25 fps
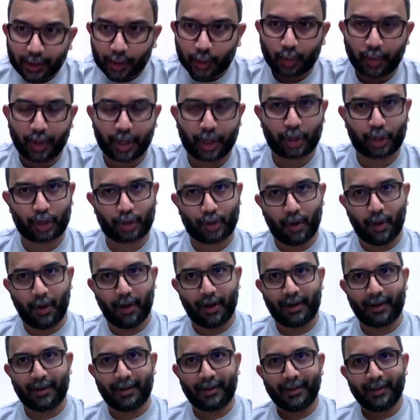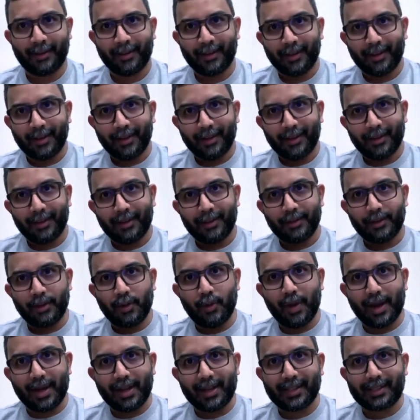switched on.
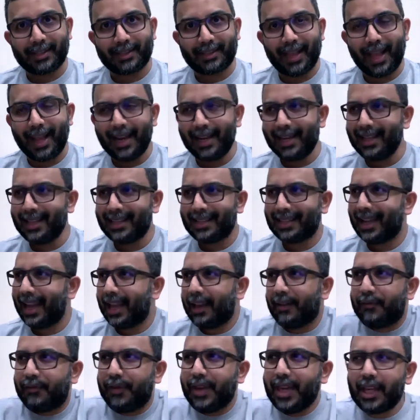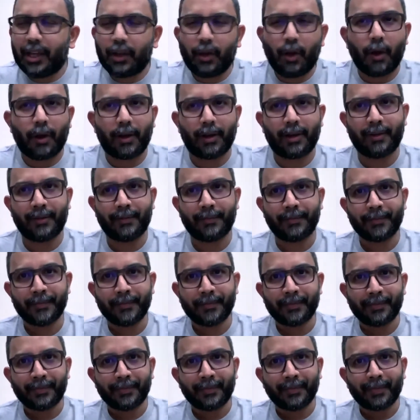You understand? It's like VCon.
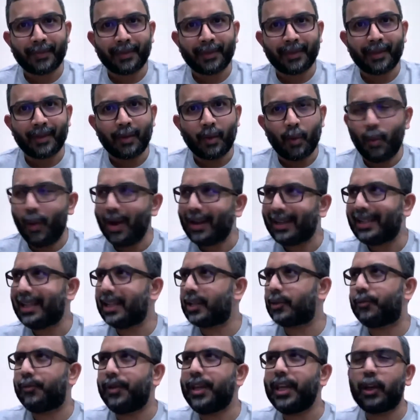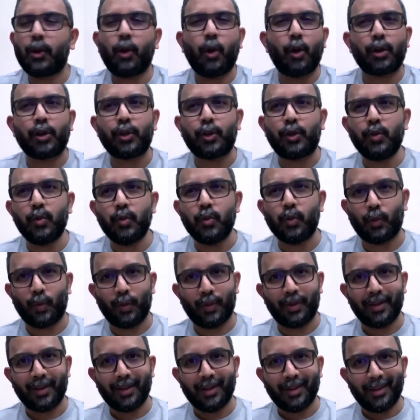What does VCon
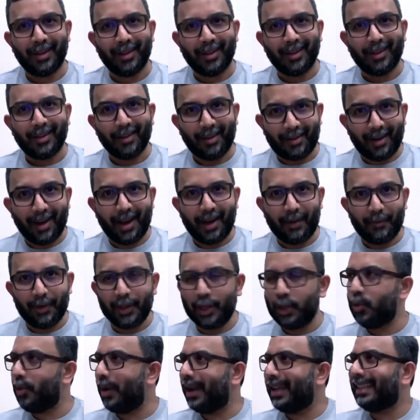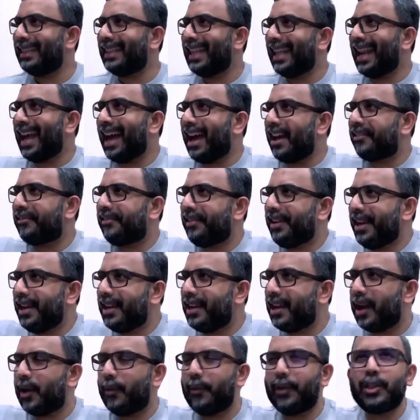do? Alright, when you are in the
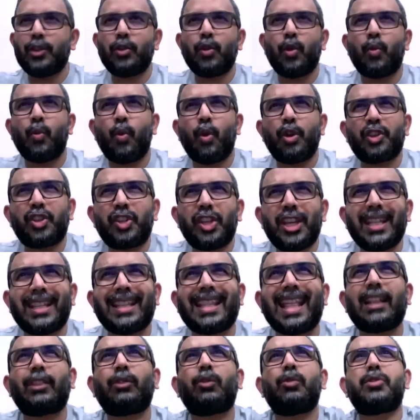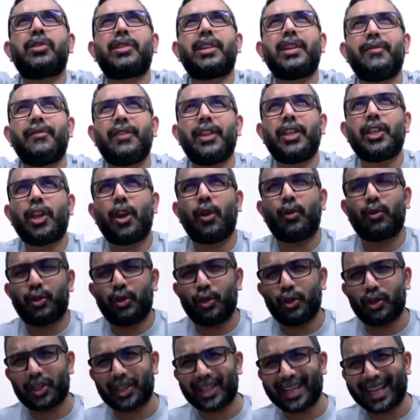arena, when you're watching Dato Sri Vijay on
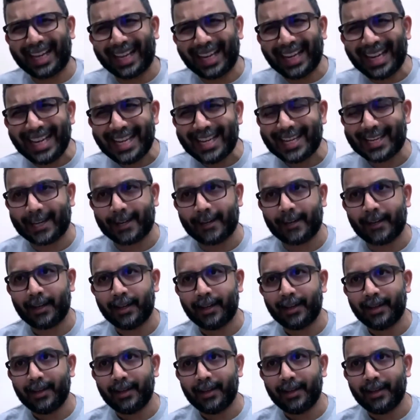your screen,